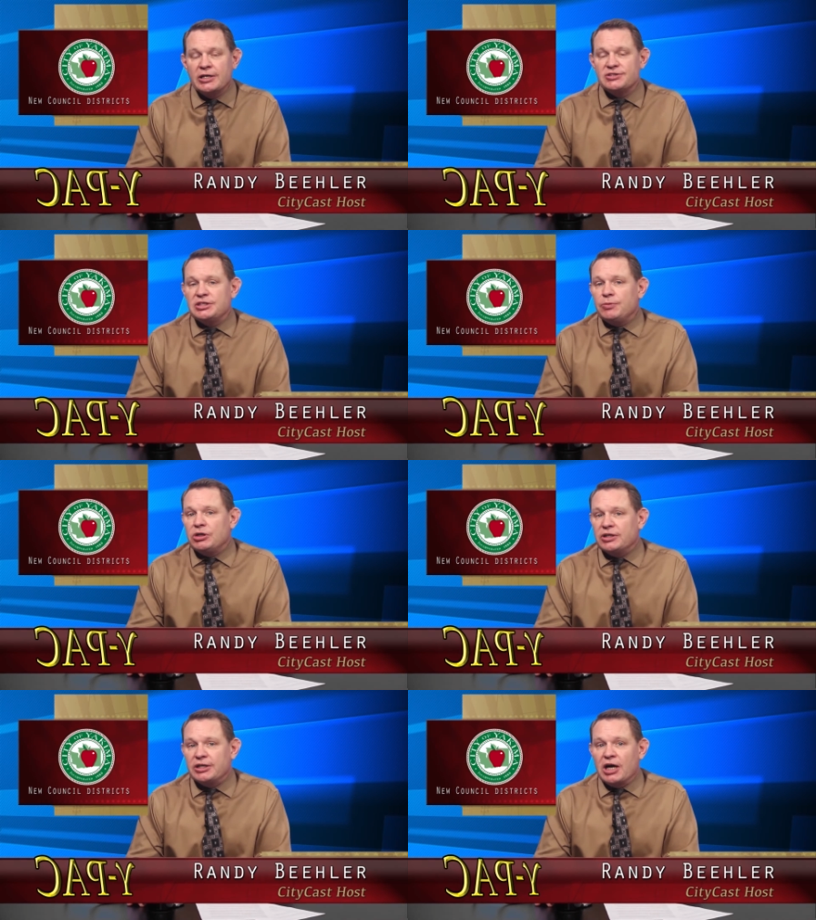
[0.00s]

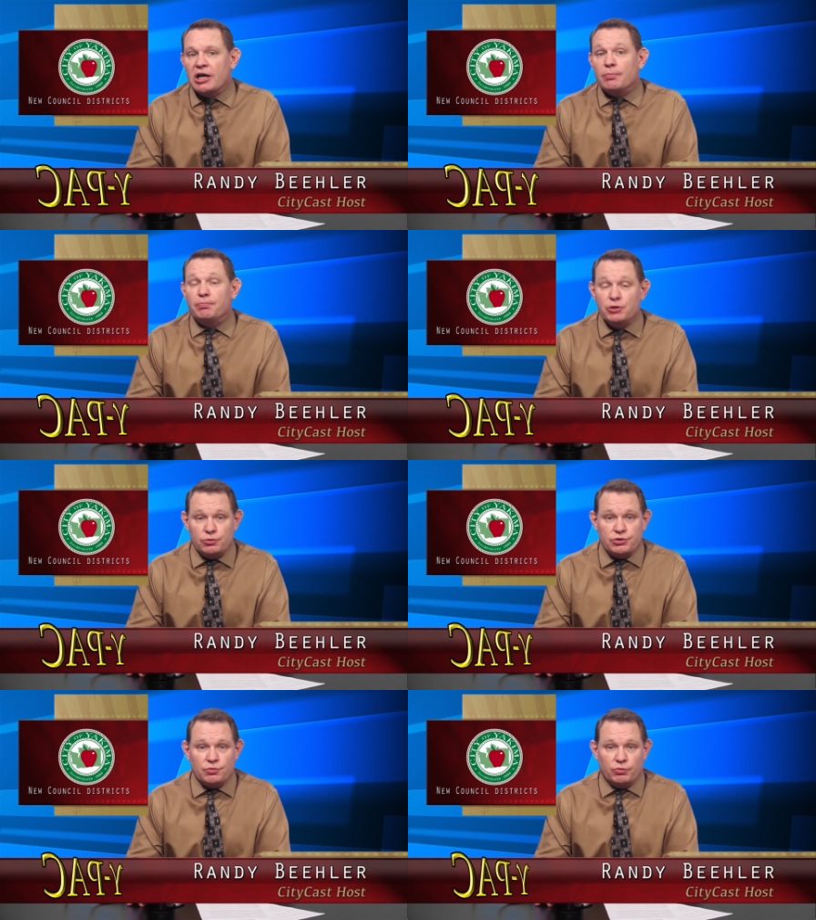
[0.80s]
seemingly got a
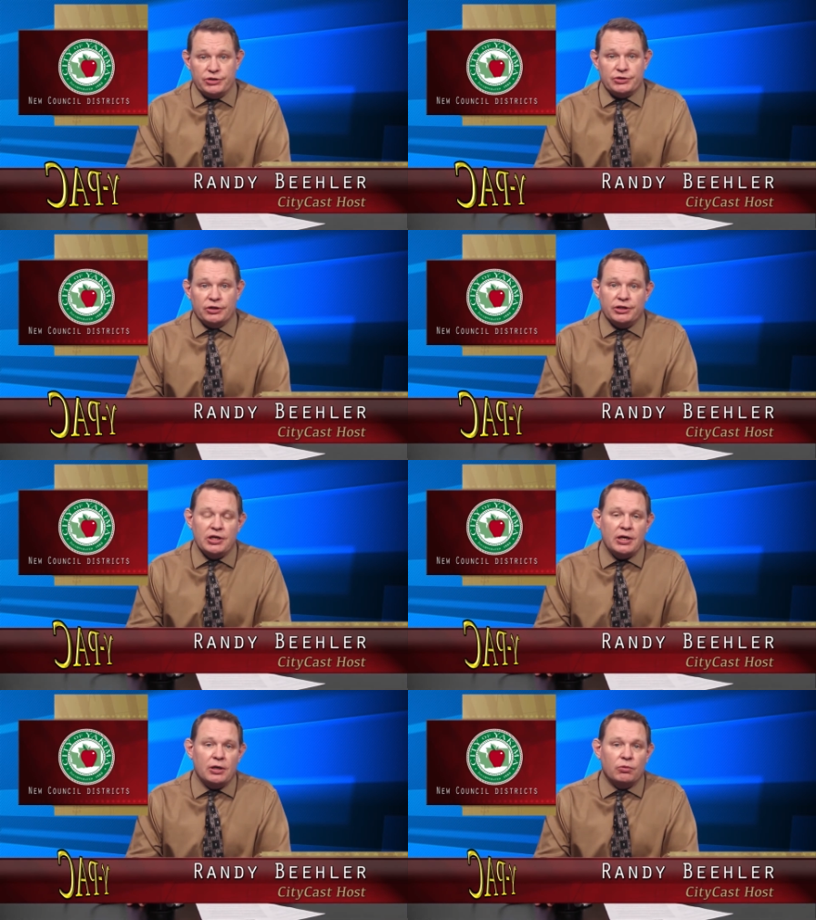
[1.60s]
boost
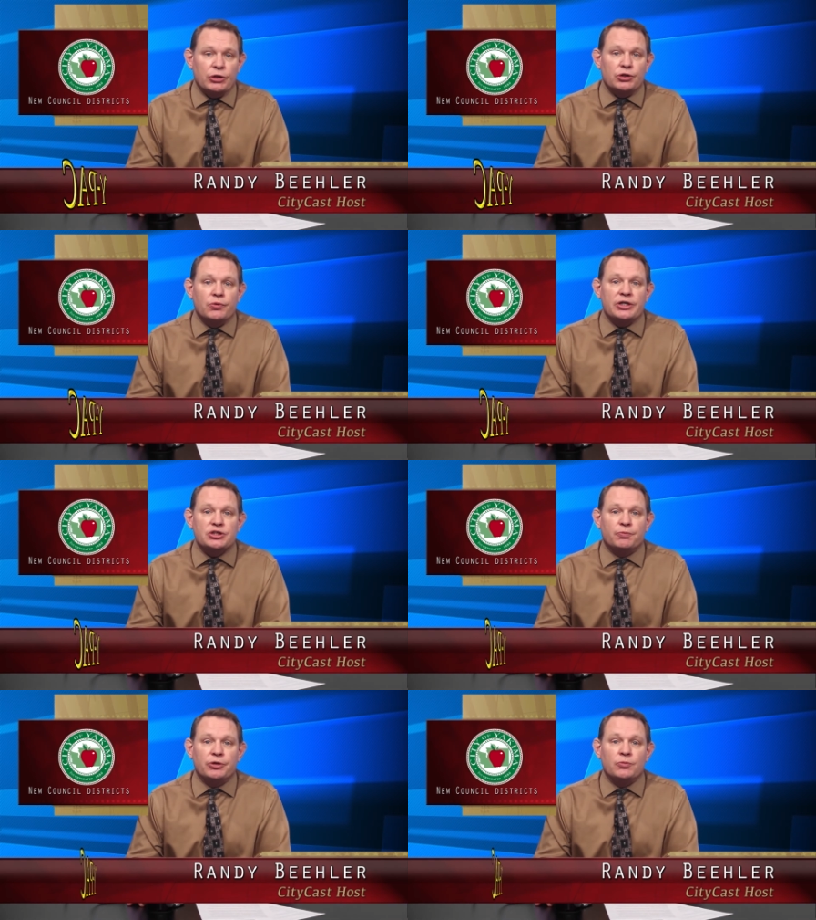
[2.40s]
recently when the U.S.
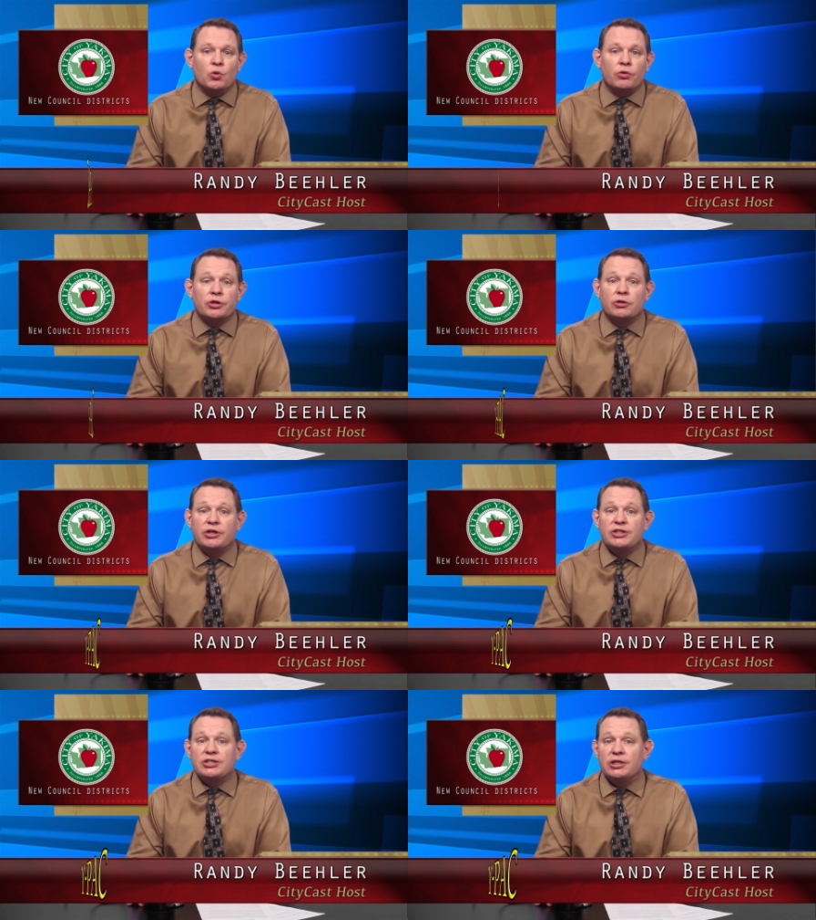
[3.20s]
Supreme Court
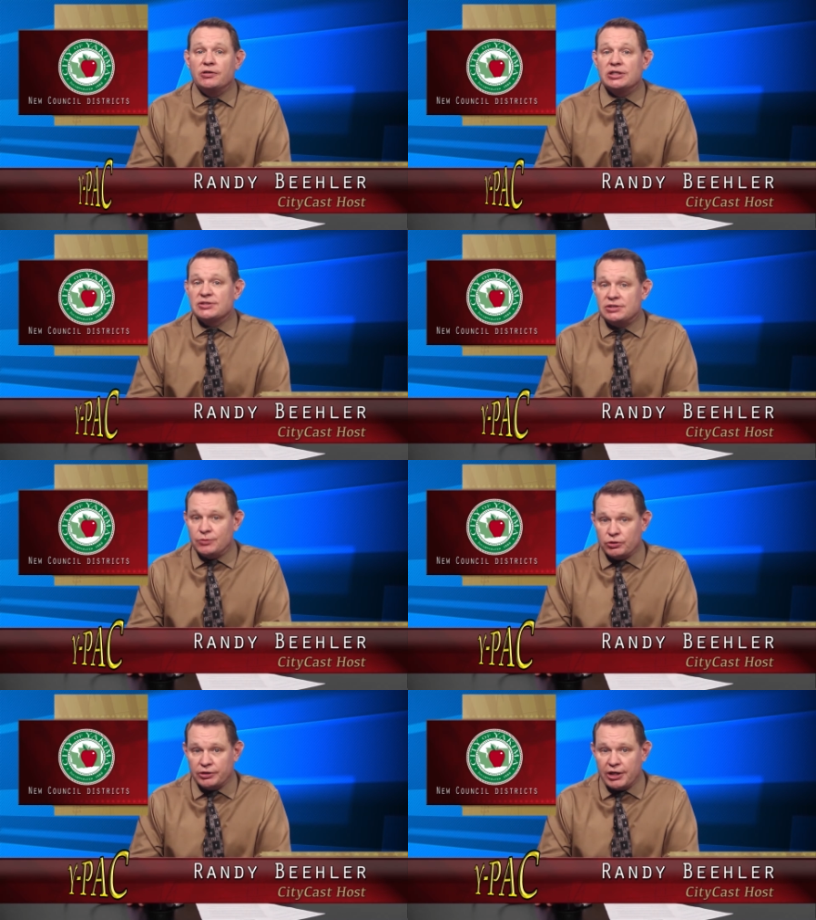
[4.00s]
agreed to hear a
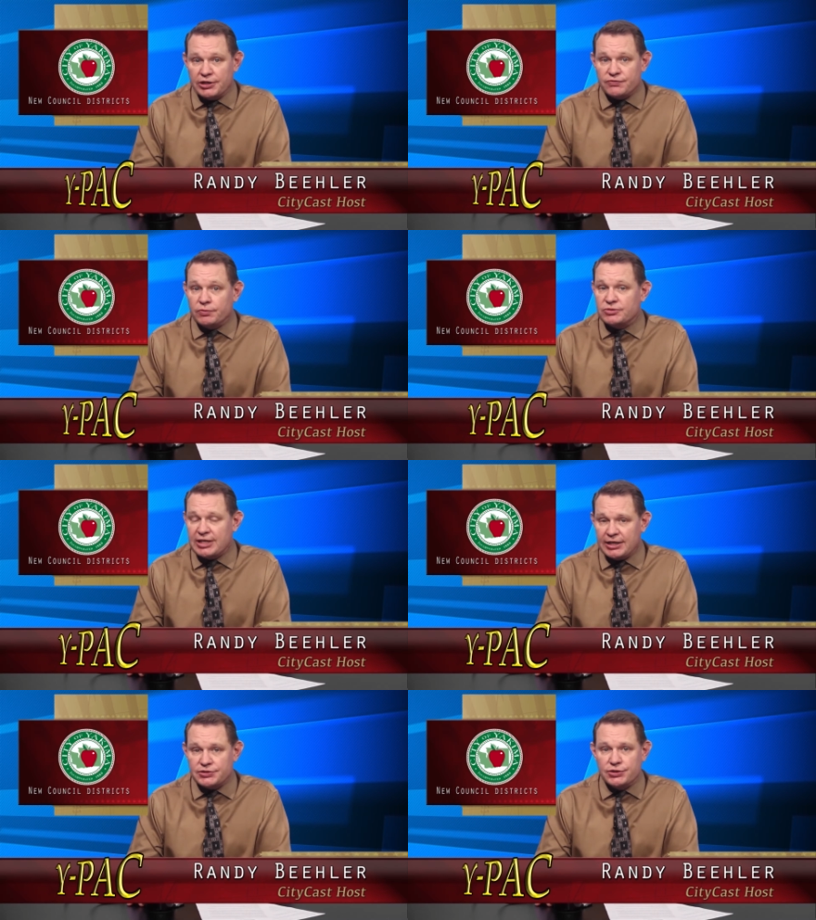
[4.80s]
similar case from
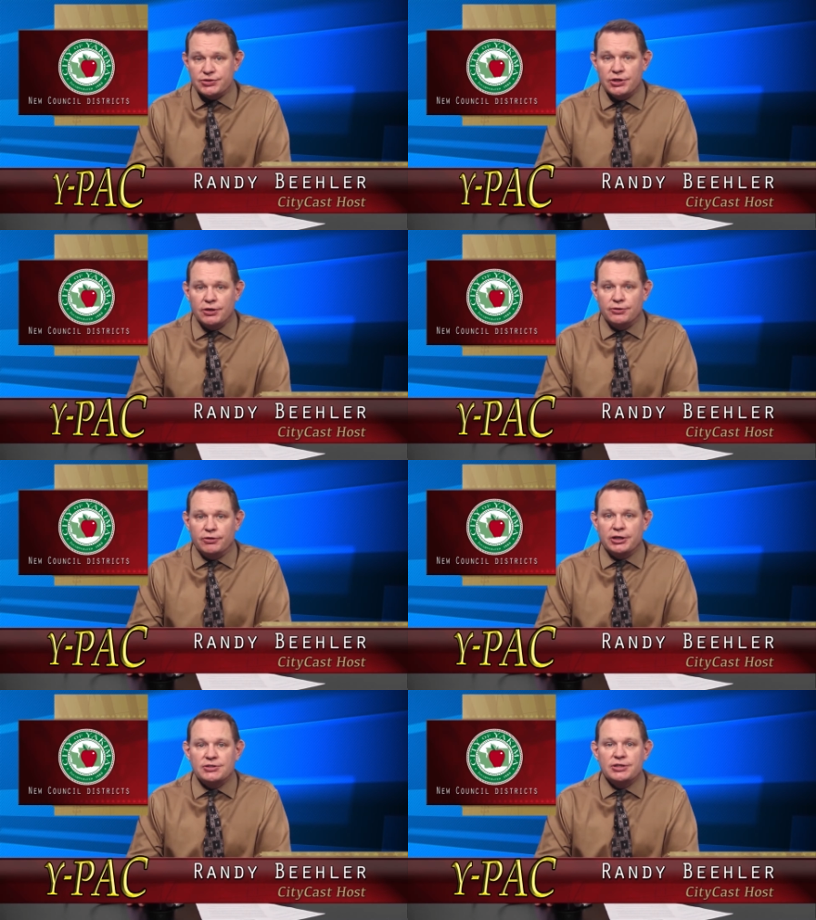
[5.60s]
Texas
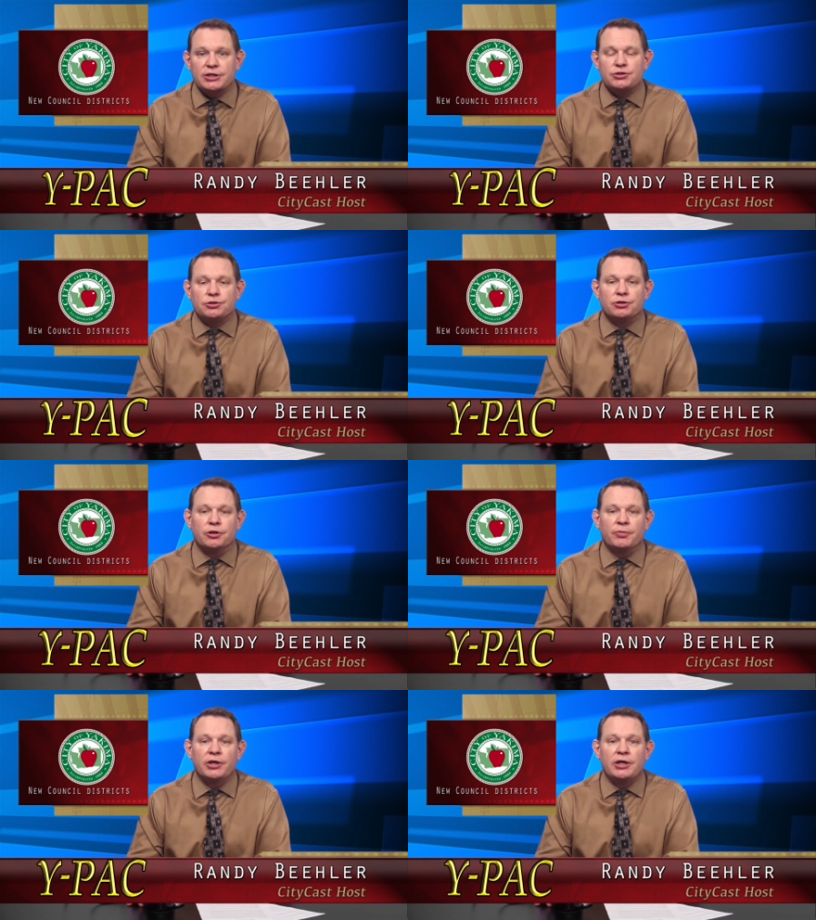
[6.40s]
during its next
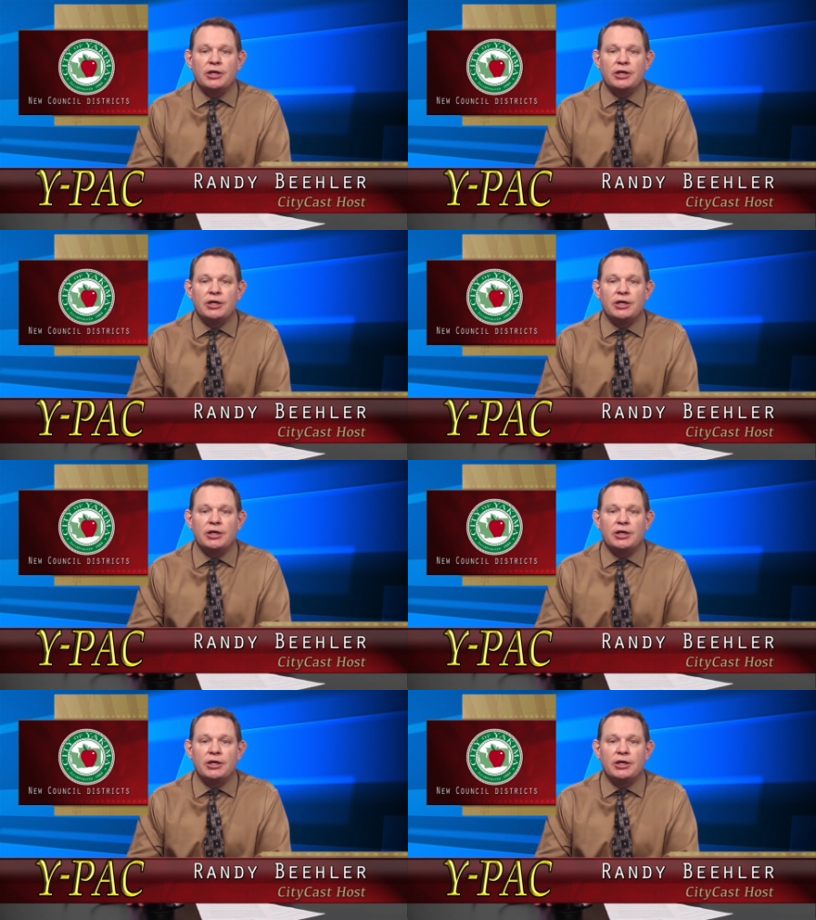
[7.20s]
term.